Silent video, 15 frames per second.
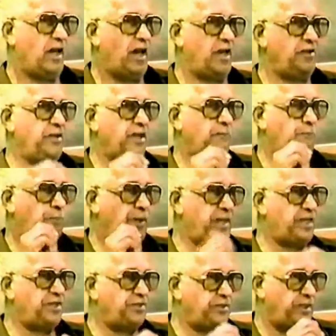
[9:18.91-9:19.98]
And they
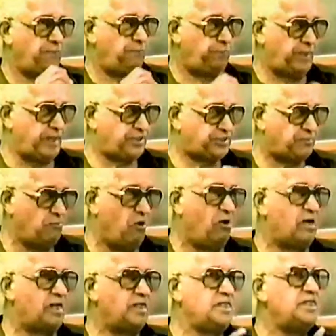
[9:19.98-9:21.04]
placed
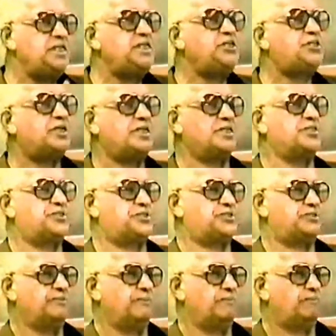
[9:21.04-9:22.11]
more allegiance